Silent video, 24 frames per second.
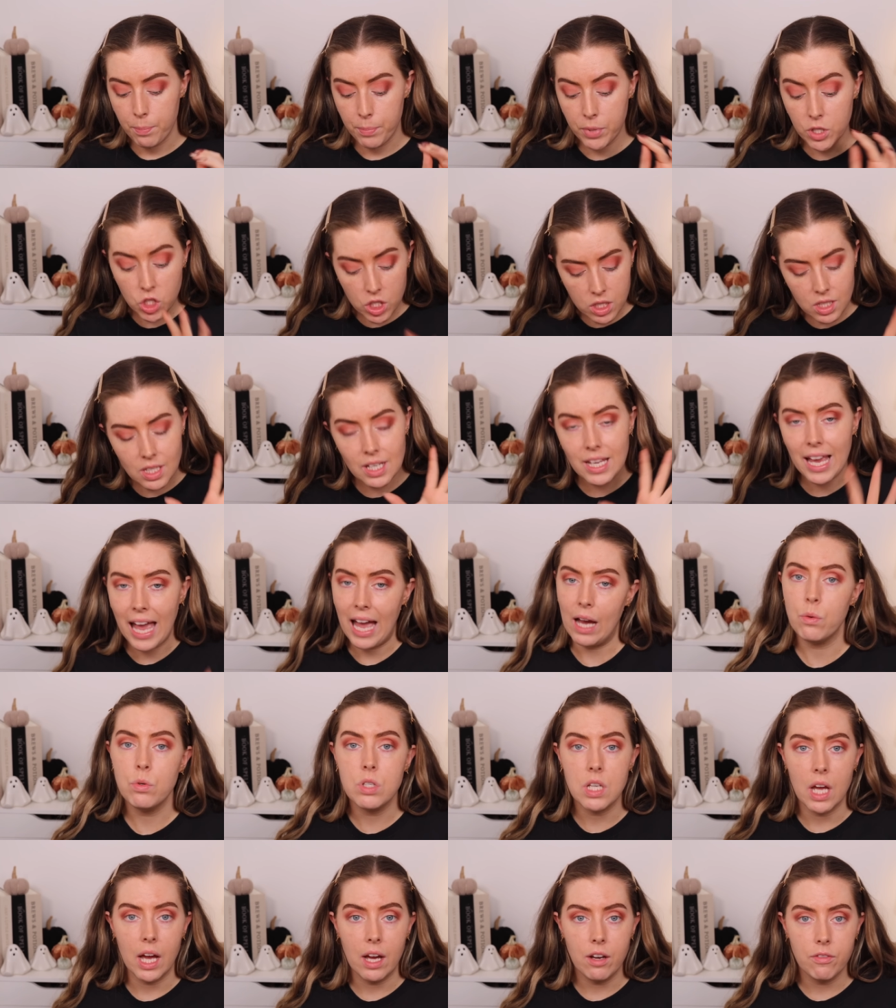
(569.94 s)
But just to
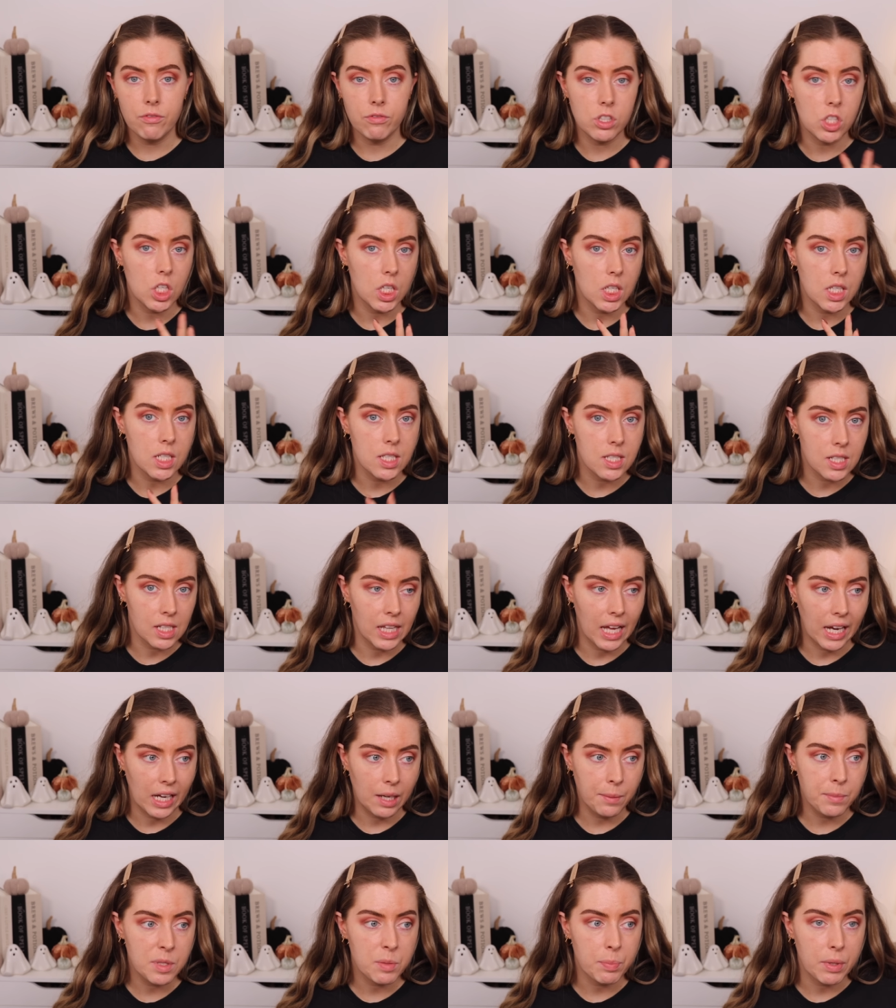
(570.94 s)
counter Virginia's
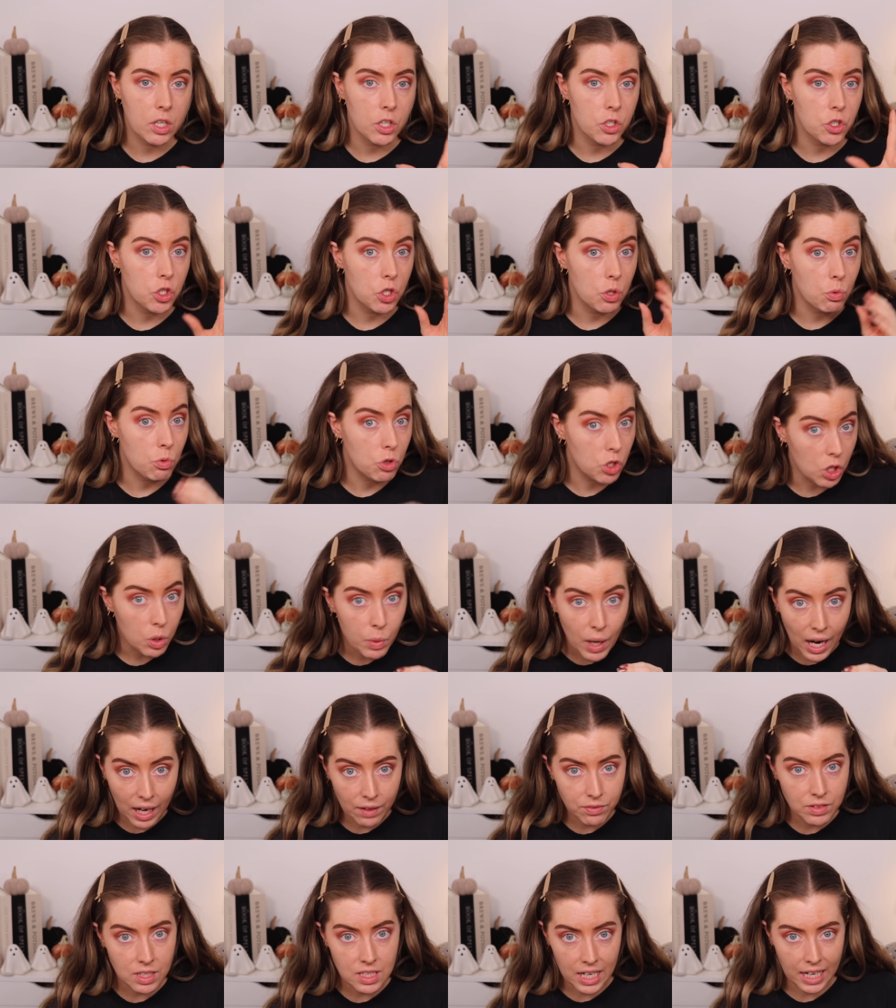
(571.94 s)
claims, because you do
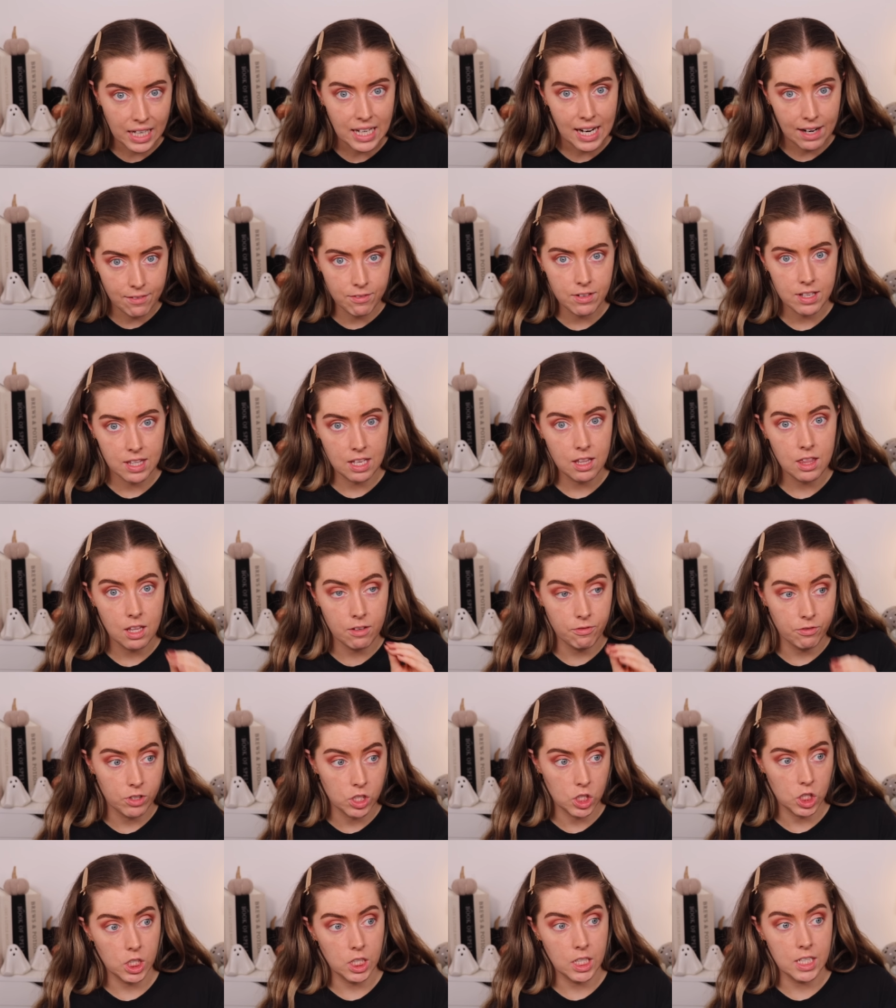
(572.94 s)
have to take everything that
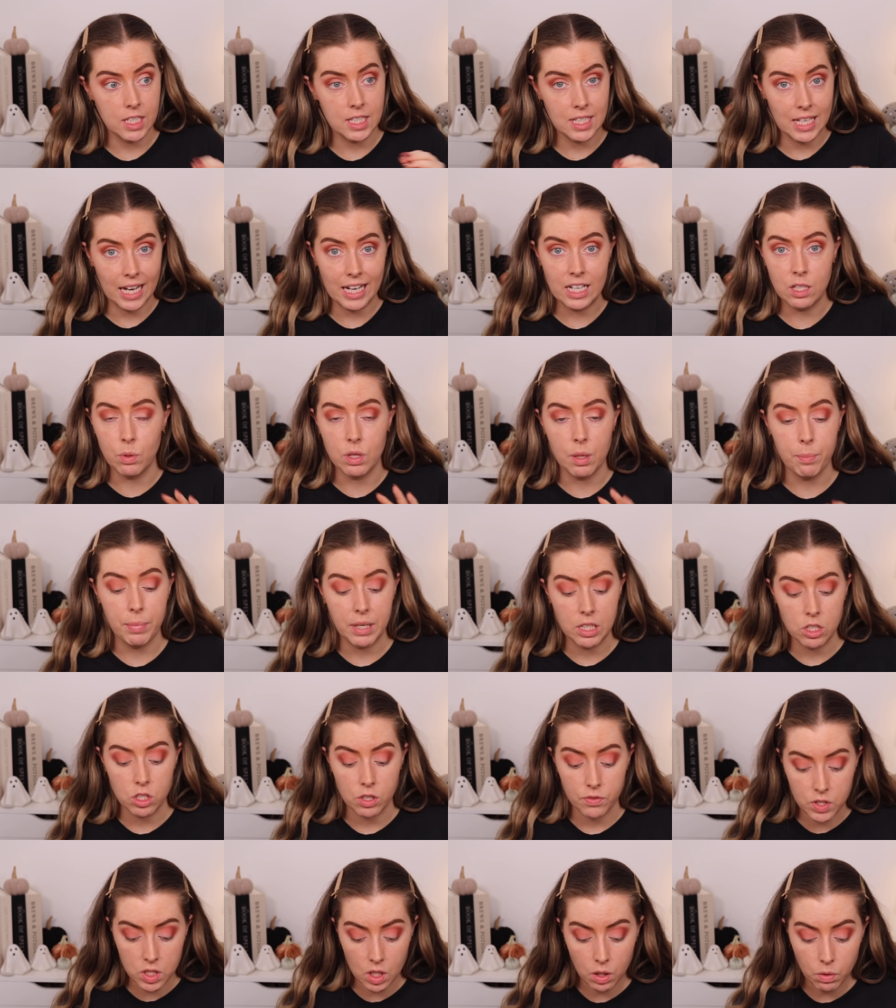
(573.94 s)
Virginia says with a pinch
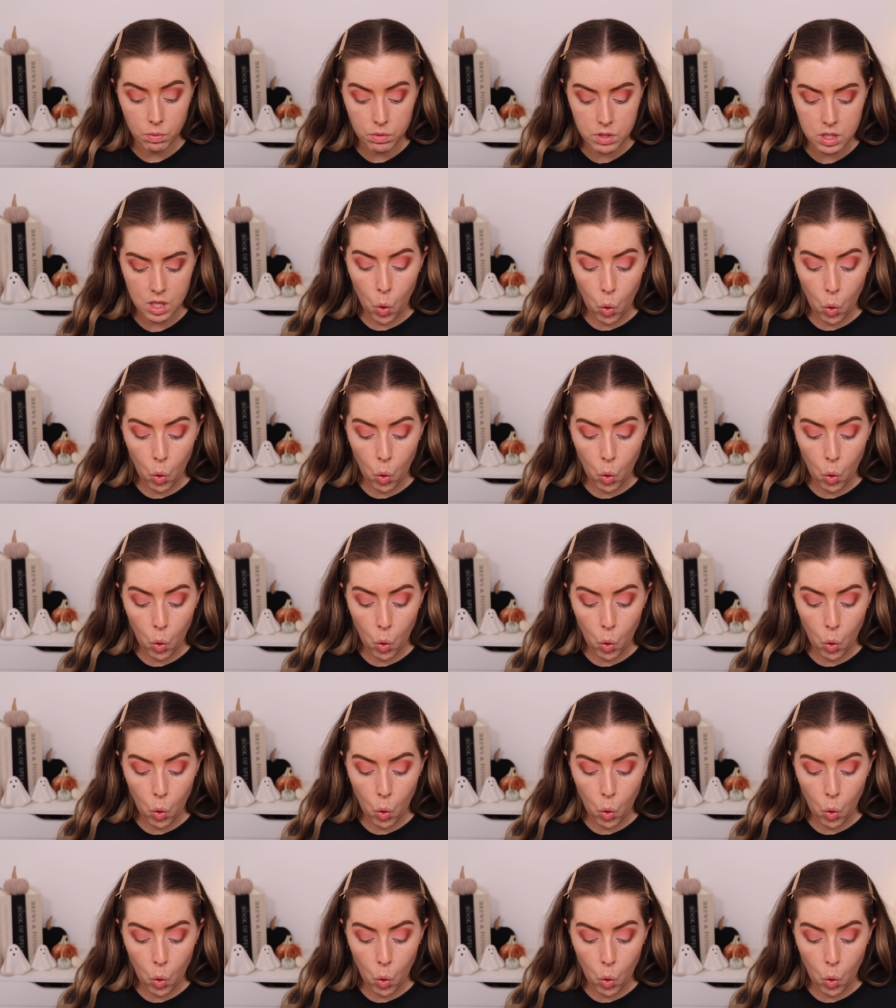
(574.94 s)
of salt,